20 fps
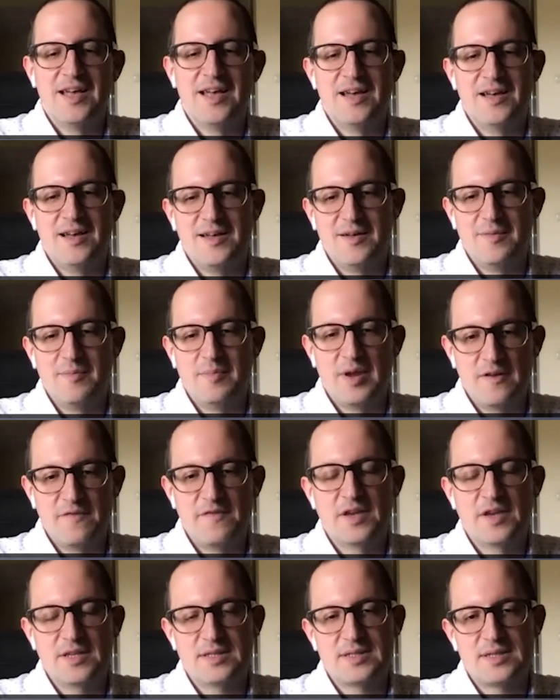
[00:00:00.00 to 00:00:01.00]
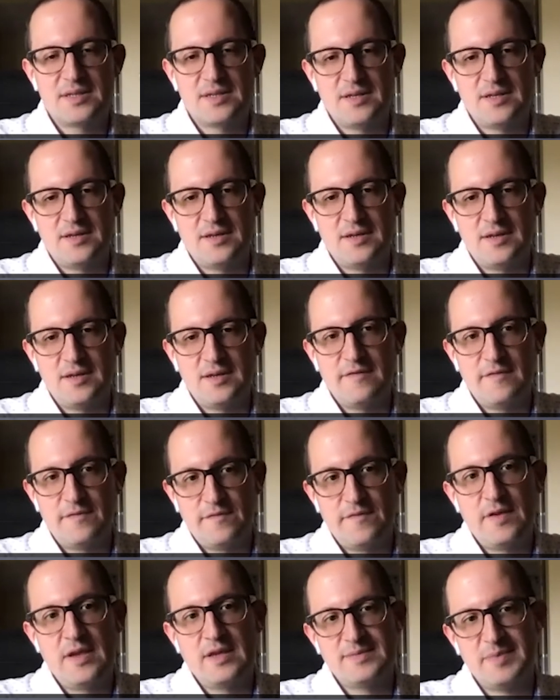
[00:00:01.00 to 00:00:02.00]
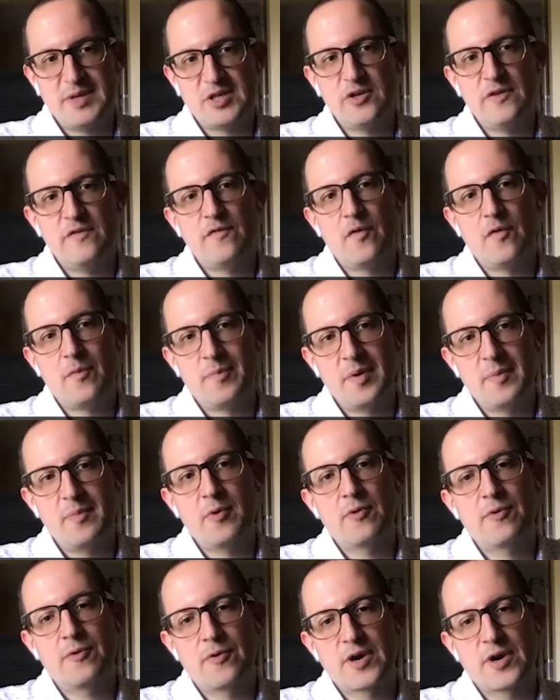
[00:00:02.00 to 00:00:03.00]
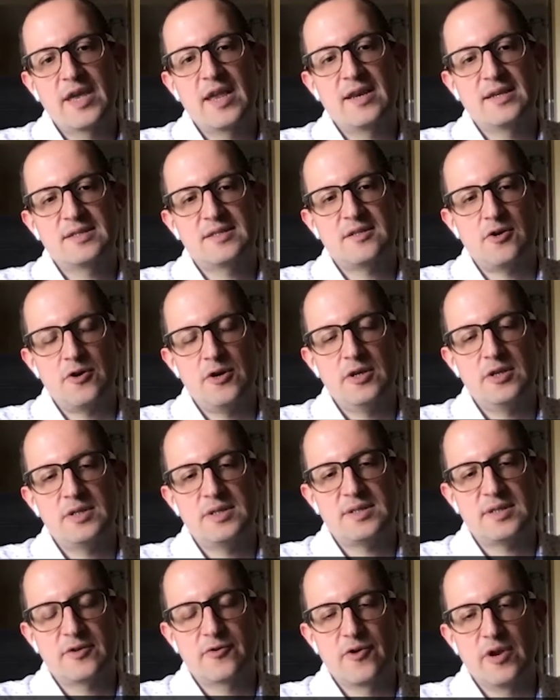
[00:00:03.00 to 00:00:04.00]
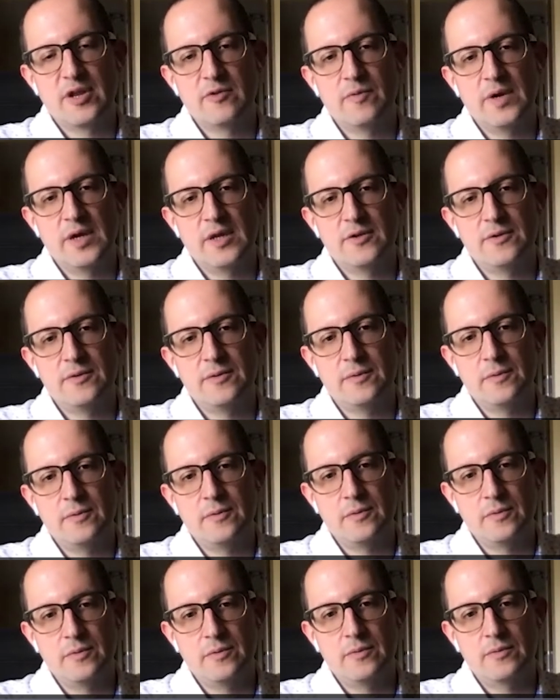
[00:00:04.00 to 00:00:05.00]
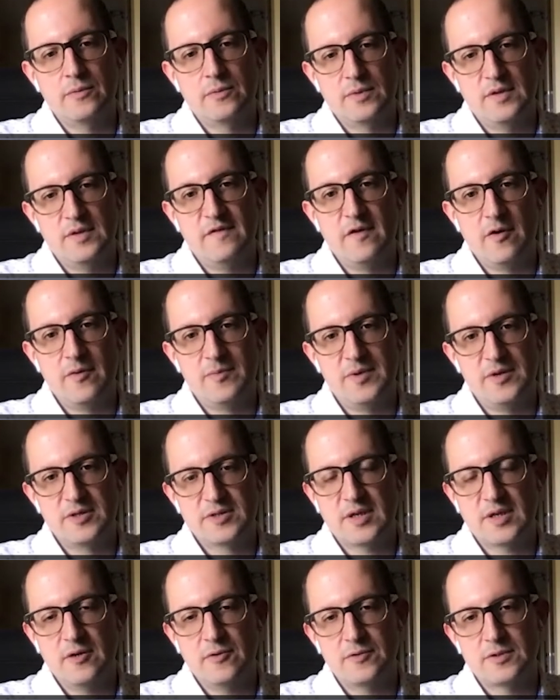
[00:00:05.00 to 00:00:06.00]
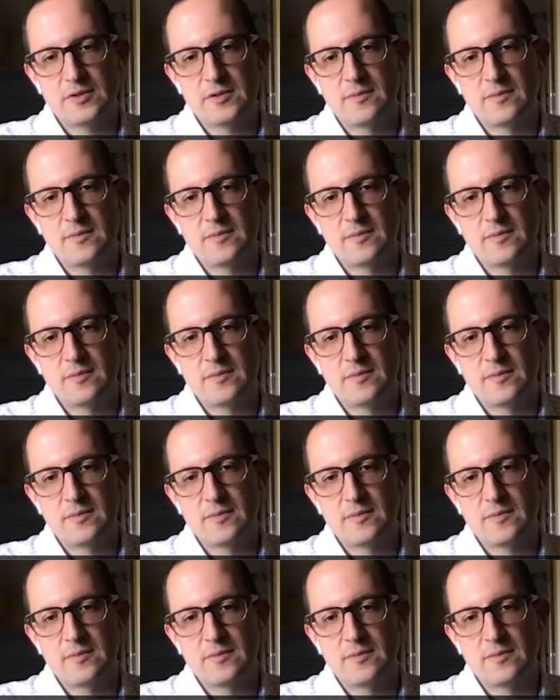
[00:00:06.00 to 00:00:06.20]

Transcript: But I think it's especially for people who are getting started, it's a great way to develop their skills.